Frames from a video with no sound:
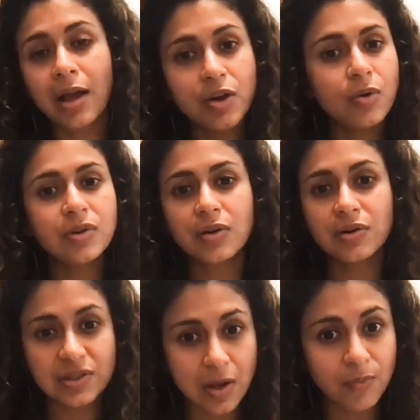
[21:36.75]
I know
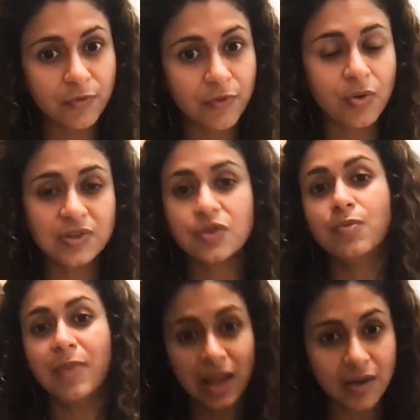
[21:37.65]
there are some folks
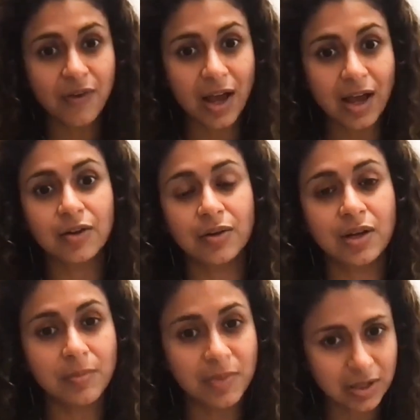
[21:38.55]
who may have had
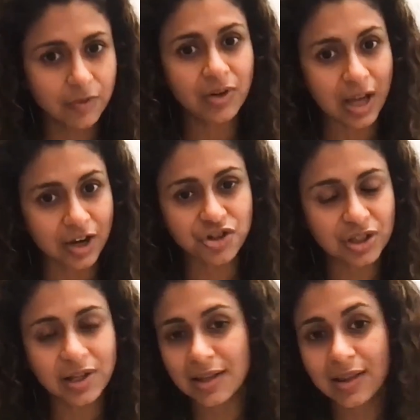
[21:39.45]
an immediate
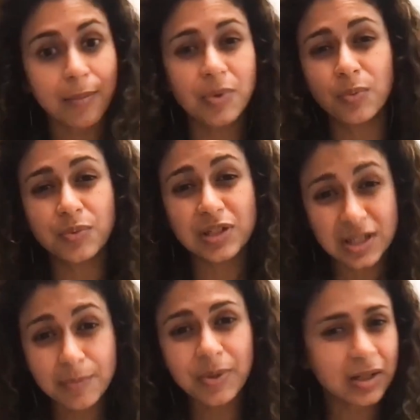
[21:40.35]
reaction like that, but
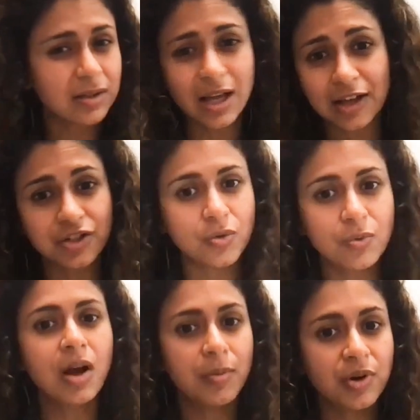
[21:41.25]
typically I
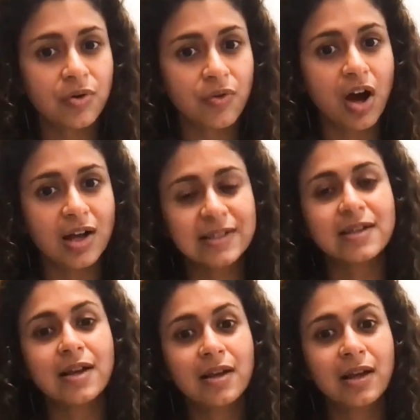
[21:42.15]
don't come
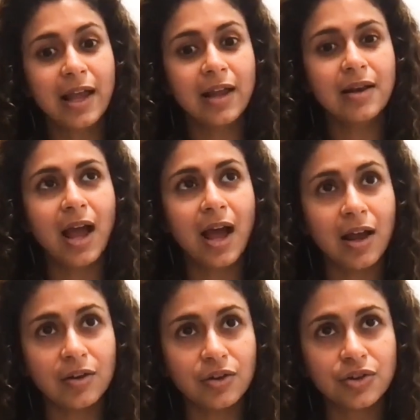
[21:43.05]
across an
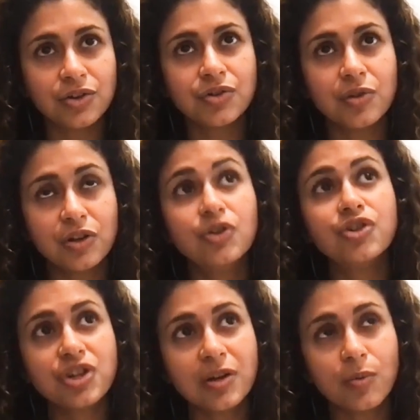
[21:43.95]

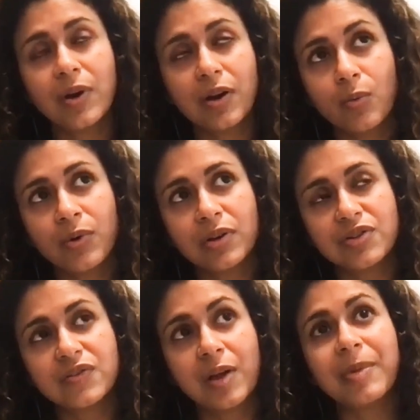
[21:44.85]
allergic where
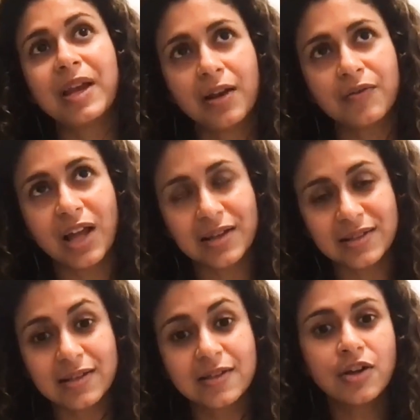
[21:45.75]
they're developing
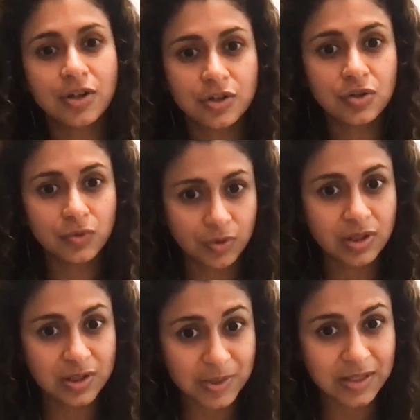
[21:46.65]
anaphylaxis to
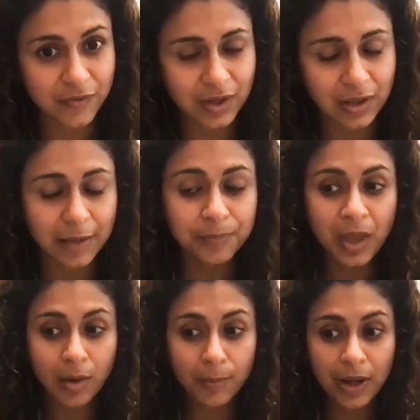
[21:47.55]
gluten specifically.
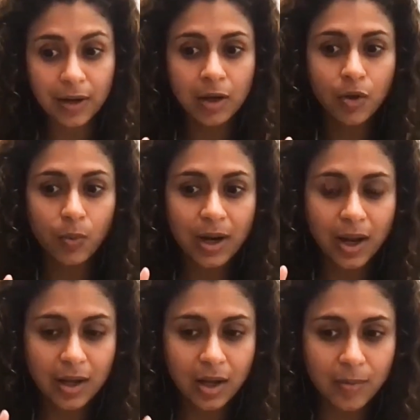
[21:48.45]
But
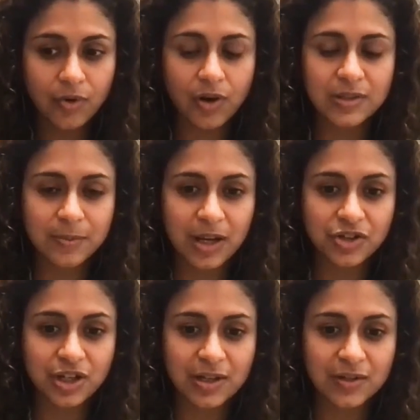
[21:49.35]
when I come across
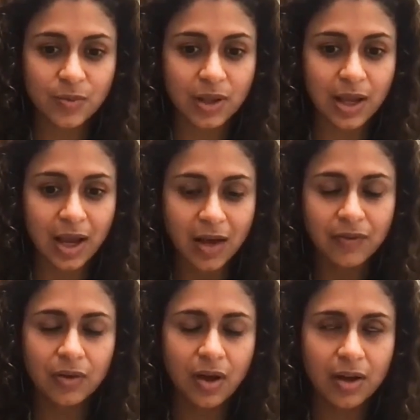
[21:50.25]
patients where they
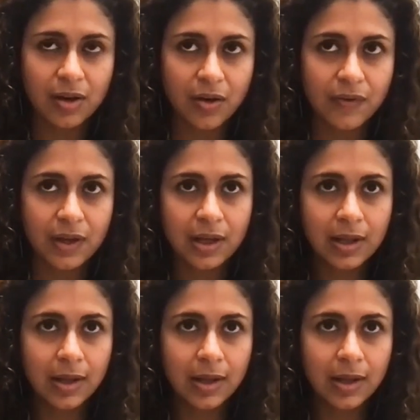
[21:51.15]
have a lot of